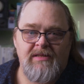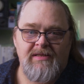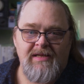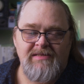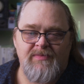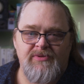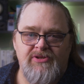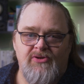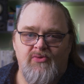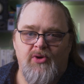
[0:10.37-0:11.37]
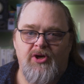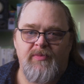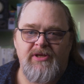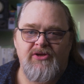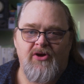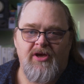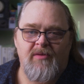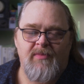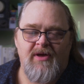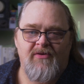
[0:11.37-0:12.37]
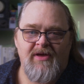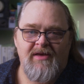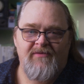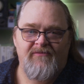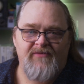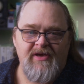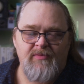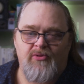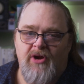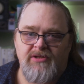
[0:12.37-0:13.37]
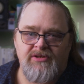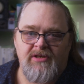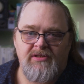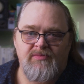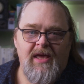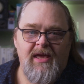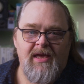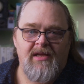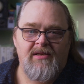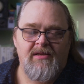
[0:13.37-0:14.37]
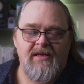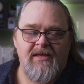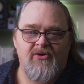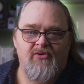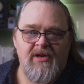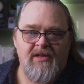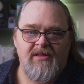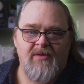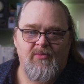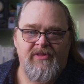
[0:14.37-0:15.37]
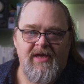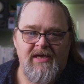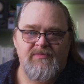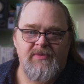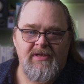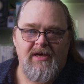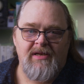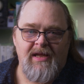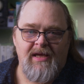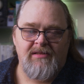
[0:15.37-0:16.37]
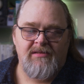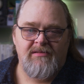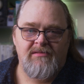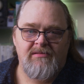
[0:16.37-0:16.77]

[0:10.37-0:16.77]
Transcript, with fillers: Today's episode, we're going to be talking about Vite projects and integrating them with A S P dot NET.